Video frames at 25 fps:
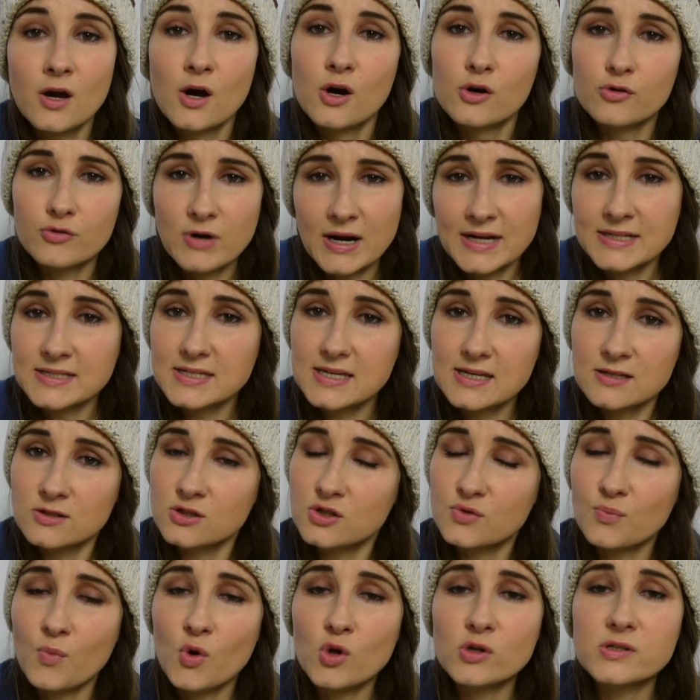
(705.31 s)
Rent in
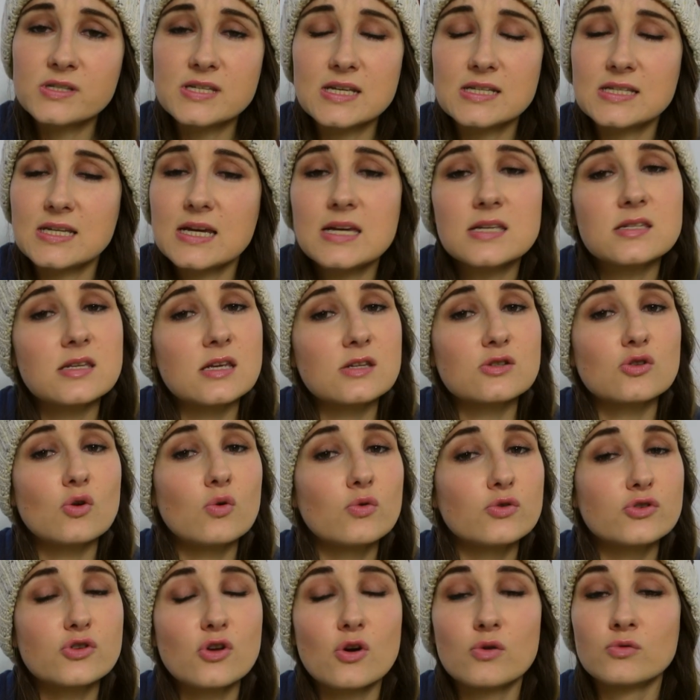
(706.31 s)
small cities is
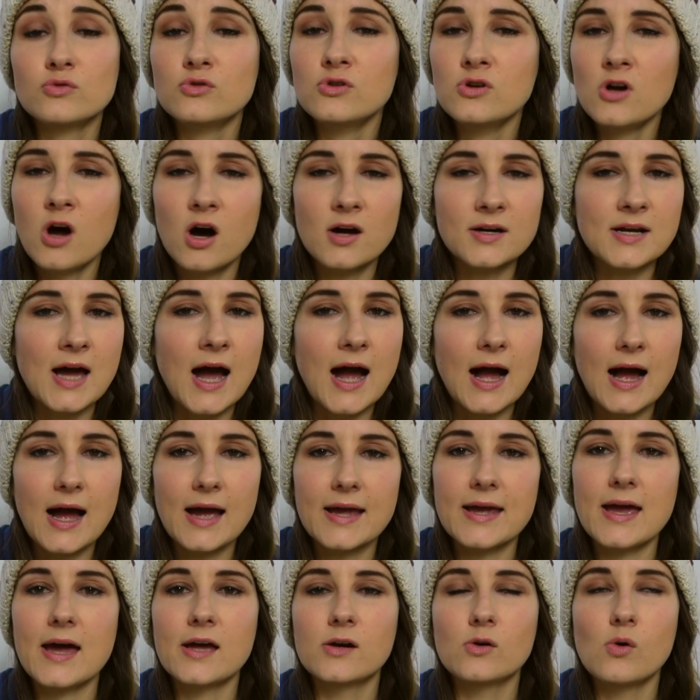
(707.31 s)
also not high
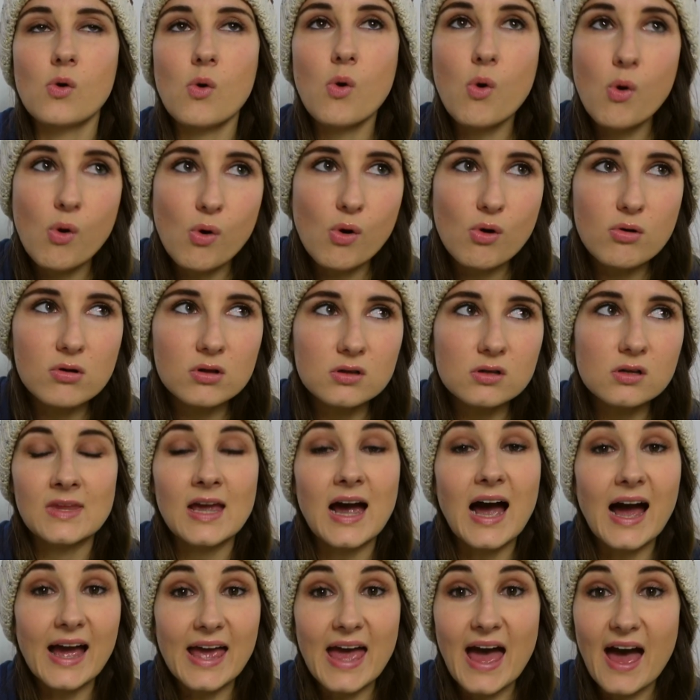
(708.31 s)
at all.
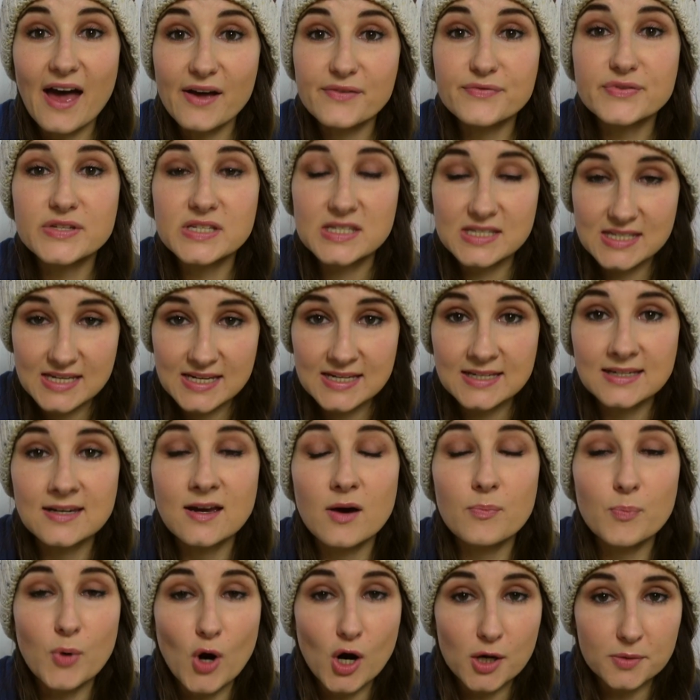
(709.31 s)
I have seen
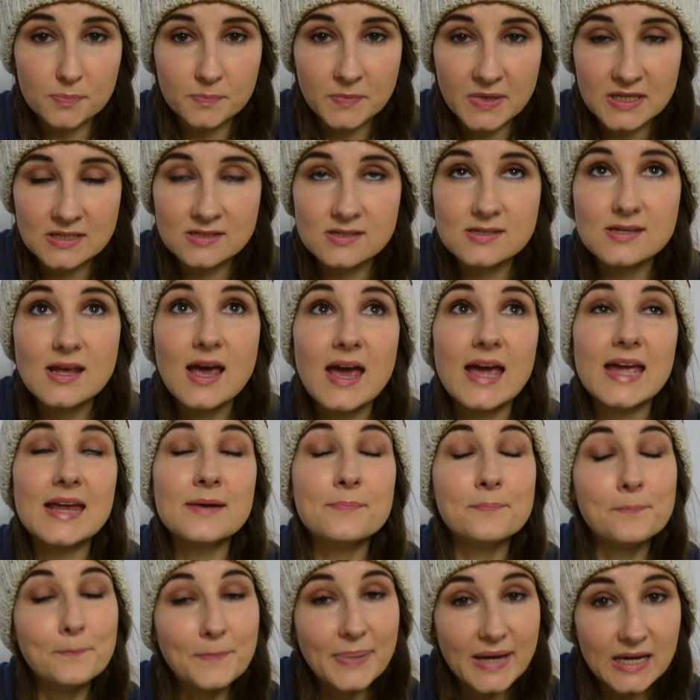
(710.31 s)
apartments
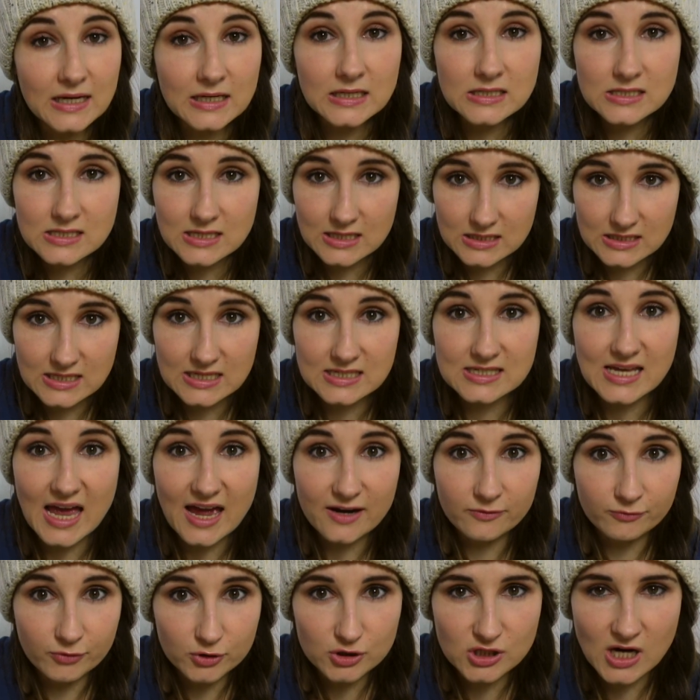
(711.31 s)
in big cities
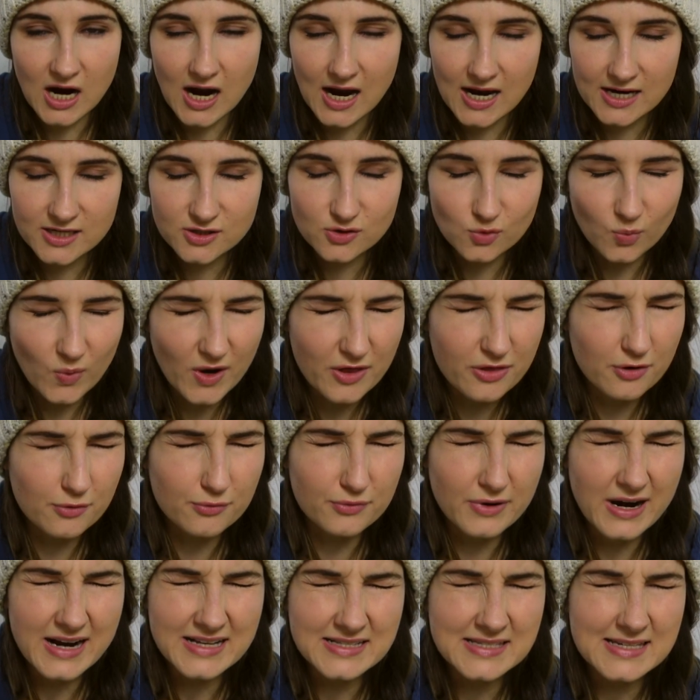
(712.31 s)
advertised where the
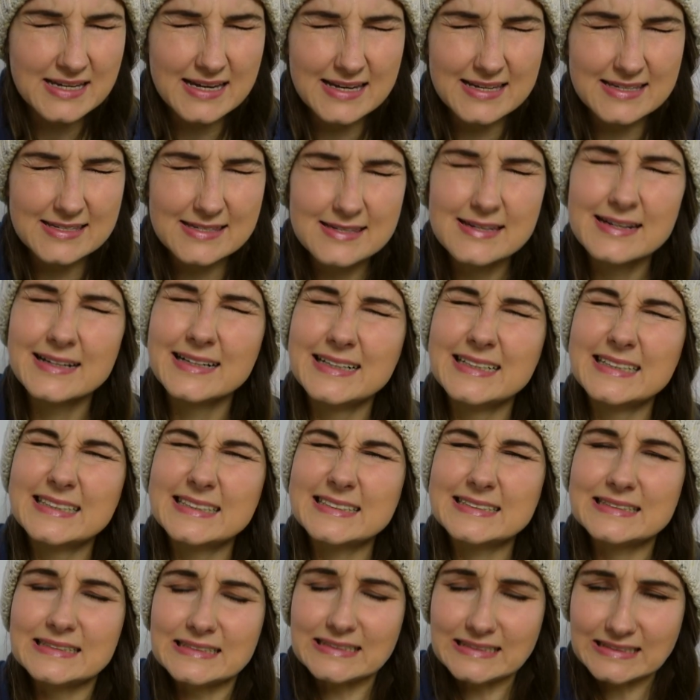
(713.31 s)
rent is
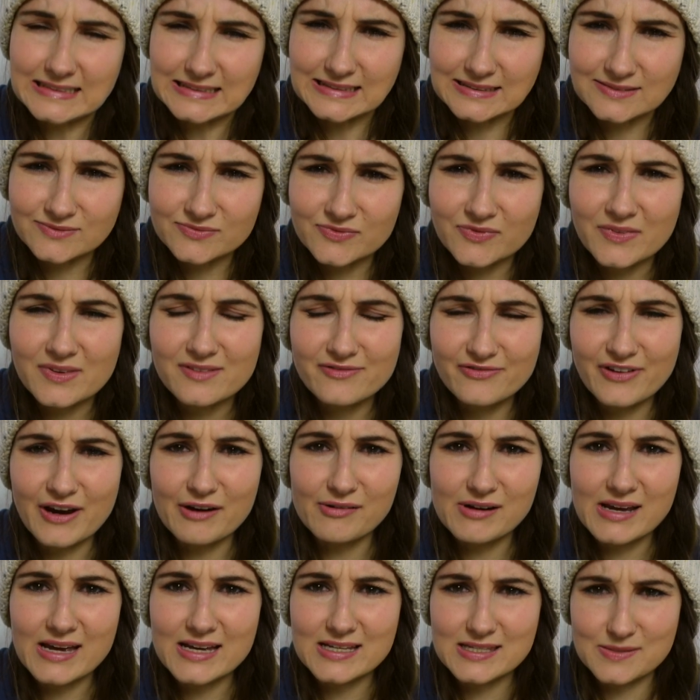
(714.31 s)

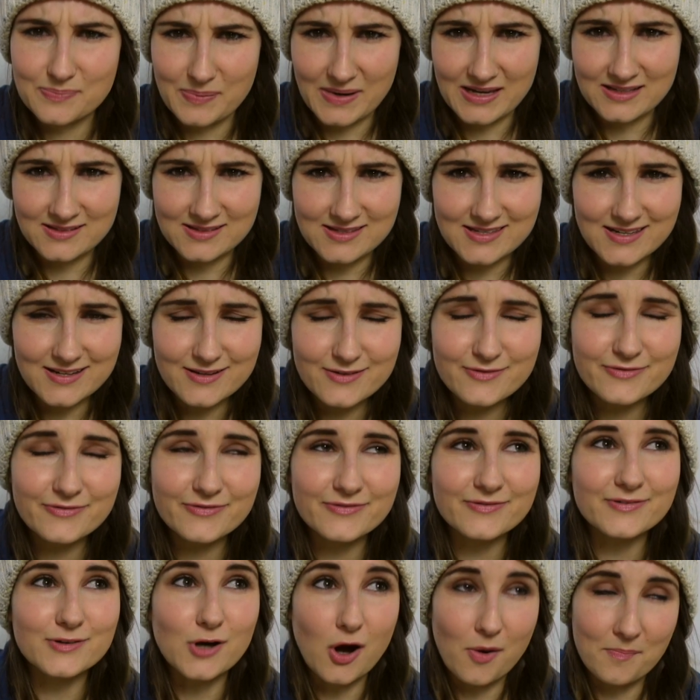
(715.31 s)
very
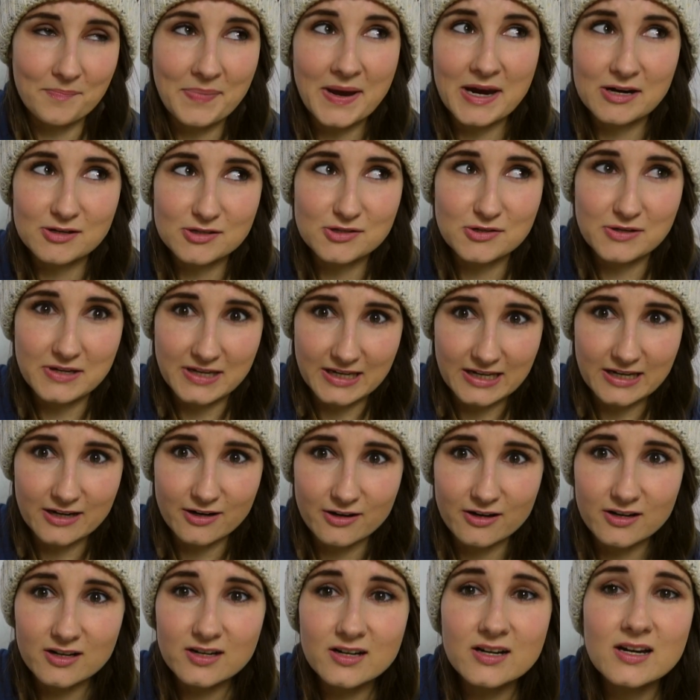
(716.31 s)
expensive compared to
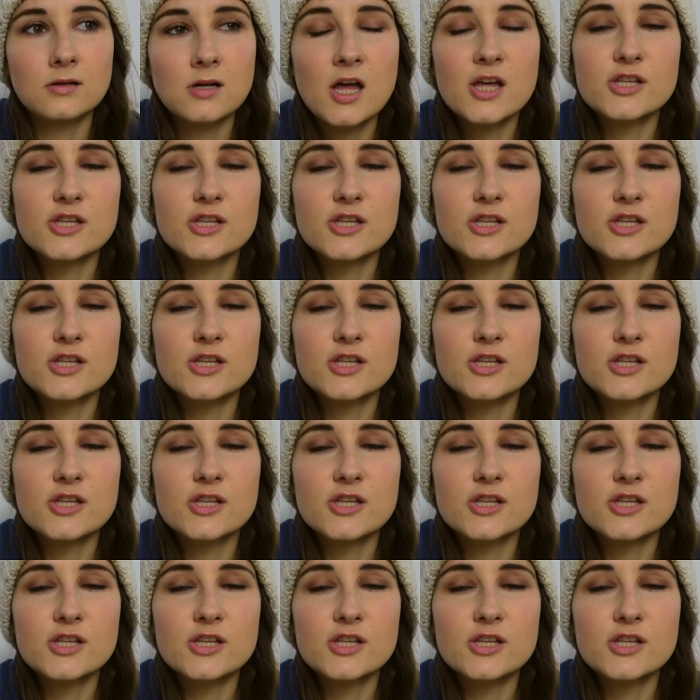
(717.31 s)
here.